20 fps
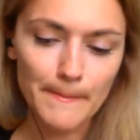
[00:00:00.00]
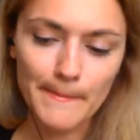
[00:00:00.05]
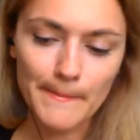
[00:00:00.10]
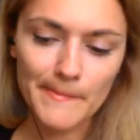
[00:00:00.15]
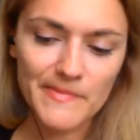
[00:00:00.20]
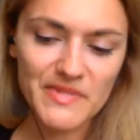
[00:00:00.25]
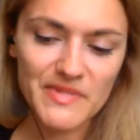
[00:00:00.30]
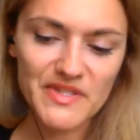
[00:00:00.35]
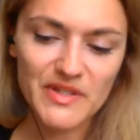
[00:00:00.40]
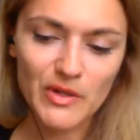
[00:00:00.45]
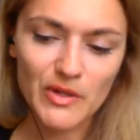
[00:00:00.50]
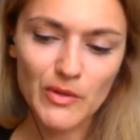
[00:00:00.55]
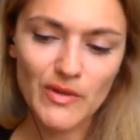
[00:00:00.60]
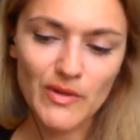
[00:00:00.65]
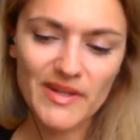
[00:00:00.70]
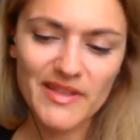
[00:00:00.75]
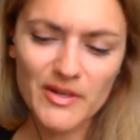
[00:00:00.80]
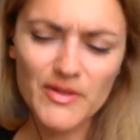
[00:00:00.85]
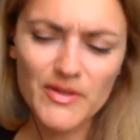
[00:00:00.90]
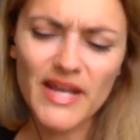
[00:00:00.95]
So
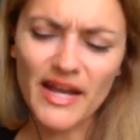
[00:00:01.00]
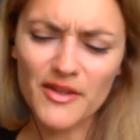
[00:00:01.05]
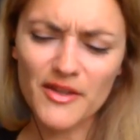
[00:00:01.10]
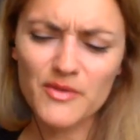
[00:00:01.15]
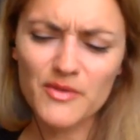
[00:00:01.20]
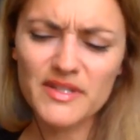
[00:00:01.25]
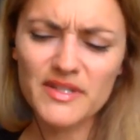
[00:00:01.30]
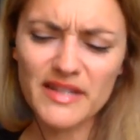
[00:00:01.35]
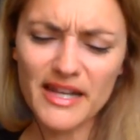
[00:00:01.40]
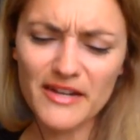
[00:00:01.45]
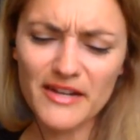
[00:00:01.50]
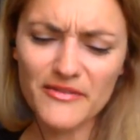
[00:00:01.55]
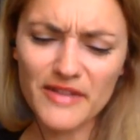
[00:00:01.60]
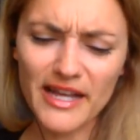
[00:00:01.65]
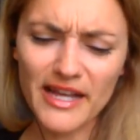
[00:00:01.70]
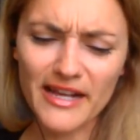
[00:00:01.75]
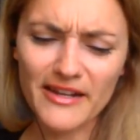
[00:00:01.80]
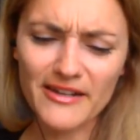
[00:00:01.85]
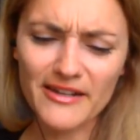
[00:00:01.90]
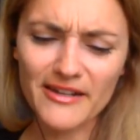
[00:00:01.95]
there, yeah, there was a lot
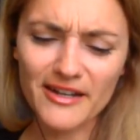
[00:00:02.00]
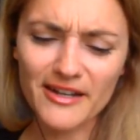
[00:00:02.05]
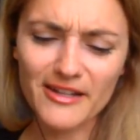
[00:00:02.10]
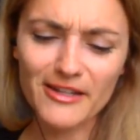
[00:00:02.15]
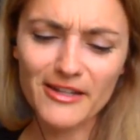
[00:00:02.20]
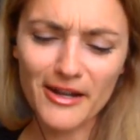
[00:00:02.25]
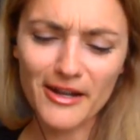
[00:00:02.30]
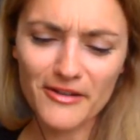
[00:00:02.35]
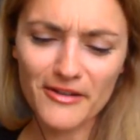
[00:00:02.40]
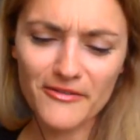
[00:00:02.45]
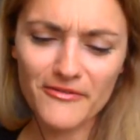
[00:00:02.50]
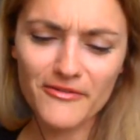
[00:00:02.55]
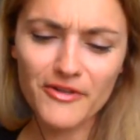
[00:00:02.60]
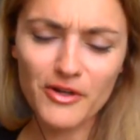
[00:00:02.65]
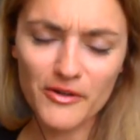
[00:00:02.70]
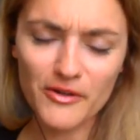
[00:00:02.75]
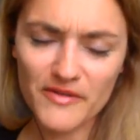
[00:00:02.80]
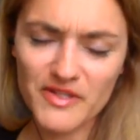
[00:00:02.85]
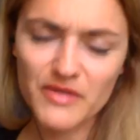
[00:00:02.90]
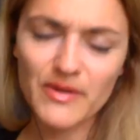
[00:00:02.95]
of
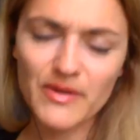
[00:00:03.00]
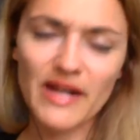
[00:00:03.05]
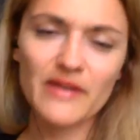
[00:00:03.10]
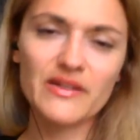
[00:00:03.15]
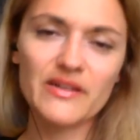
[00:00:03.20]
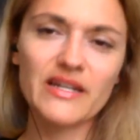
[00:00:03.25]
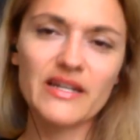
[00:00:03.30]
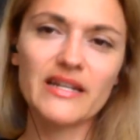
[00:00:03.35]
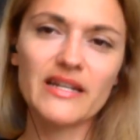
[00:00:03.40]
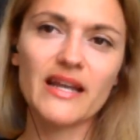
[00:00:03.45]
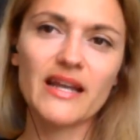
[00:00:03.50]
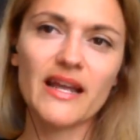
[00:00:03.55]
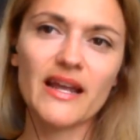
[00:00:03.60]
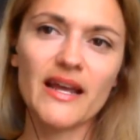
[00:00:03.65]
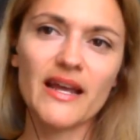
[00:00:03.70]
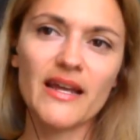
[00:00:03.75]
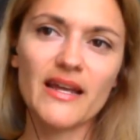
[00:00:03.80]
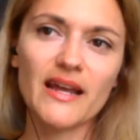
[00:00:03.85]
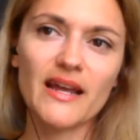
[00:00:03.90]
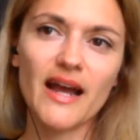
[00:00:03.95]
nerves around it. And
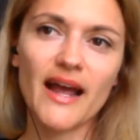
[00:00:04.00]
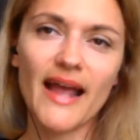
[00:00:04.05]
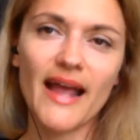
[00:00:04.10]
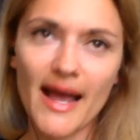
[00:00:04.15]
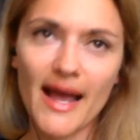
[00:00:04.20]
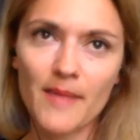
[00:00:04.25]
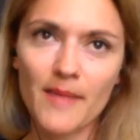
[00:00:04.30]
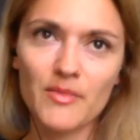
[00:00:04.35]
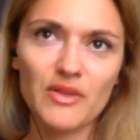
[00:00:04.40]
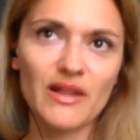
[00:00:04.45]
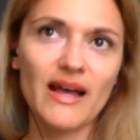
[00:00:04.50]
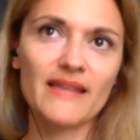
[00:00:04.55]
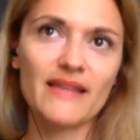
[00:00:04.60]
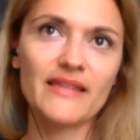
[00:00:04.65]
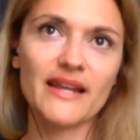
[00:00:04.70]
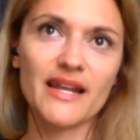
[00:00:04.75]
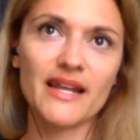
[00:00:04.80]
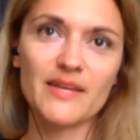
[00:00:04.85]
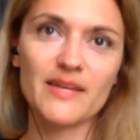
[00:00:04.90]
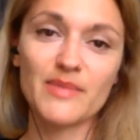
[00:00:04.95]
I am
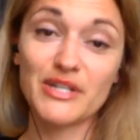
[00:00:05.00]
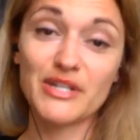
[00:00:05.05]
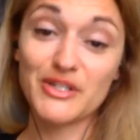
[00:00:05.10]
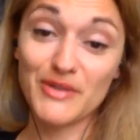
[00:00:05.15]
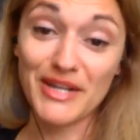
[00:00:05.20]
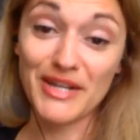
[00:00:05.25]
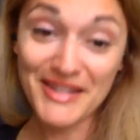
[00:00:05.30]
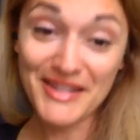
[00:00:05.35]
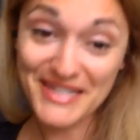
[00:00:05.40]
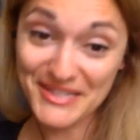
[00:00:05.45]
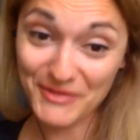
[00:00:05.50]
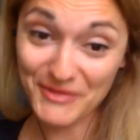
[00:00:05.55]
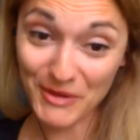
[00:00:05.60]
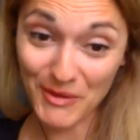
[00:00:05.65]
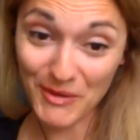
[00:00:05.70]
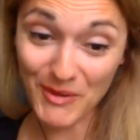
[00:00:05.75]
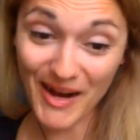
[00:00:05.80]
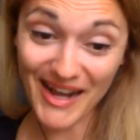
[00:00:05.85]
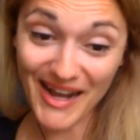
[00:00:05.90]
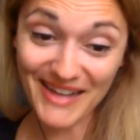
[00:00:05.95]
glad that I'd been doing this for
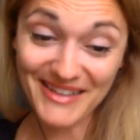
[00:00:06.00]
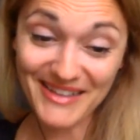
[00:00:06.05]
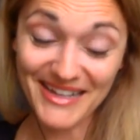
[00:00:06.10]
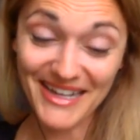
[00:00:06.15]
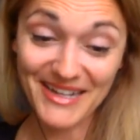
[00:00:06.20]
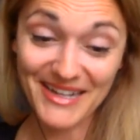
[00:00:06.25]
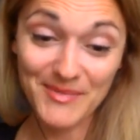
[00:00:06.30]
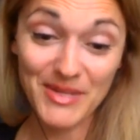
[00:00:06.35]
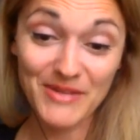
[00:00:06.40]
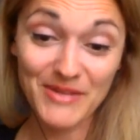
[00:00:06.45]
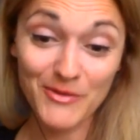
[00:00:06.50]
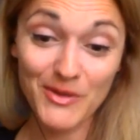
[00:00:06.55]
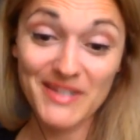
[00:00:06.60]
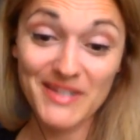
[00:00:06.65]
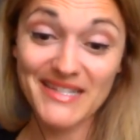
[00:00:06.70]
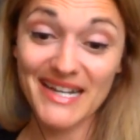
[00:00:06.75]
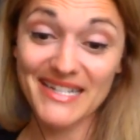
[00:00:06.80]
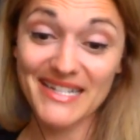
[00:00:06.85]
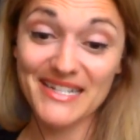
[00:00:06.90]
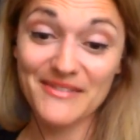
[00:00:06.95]
a while. I'd been
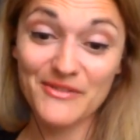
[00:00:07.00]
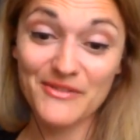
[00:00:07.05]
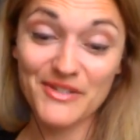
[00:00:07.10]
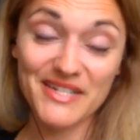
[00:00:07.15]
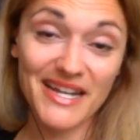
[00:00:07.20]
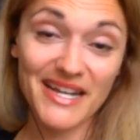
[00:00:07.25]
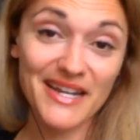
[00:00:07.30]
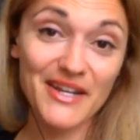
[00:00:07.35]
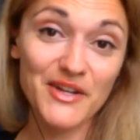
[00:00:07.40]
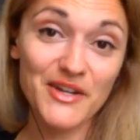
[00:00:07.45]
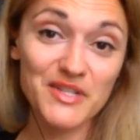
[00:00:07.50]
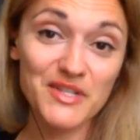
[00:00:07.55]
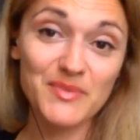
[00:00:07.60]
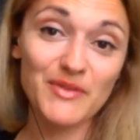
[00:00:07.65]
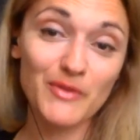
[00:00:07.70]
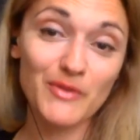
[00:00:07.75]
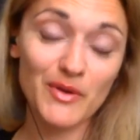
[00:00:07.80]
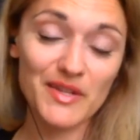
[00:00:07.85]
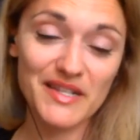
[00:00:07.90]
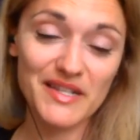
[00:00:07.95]
voice acting for 10 years
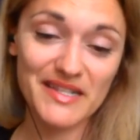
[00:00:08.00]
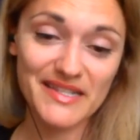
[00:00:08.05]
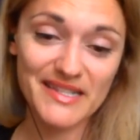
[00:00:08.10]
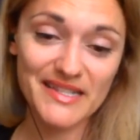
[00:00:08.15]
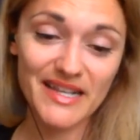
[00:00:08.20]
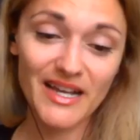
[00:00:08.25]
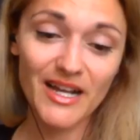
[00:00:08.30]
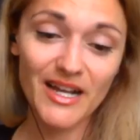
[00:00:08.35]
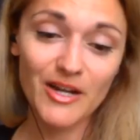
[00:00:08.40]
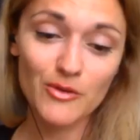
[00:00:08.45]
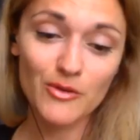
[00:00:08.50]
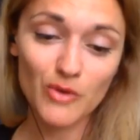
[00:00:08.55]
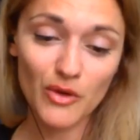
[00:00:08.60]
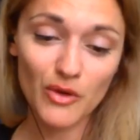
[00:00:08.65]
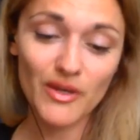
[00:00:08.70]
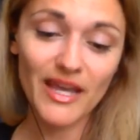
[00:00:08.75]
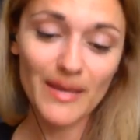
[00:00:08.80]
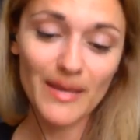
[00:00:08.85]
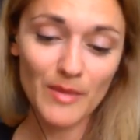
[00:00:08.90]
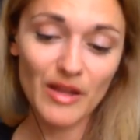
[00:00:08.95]
before this
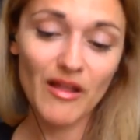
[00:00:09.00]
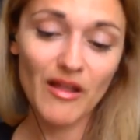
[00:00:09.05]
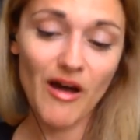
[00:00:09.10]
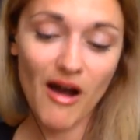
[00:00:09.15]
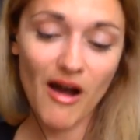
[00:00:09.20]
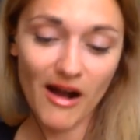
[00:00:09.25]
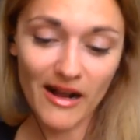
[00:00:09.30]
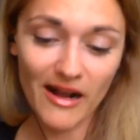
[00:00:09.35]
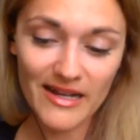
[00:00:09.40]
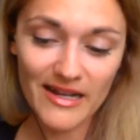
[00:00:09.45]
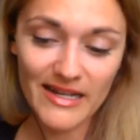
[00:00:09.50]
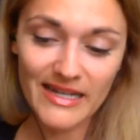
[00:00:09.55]
role came along.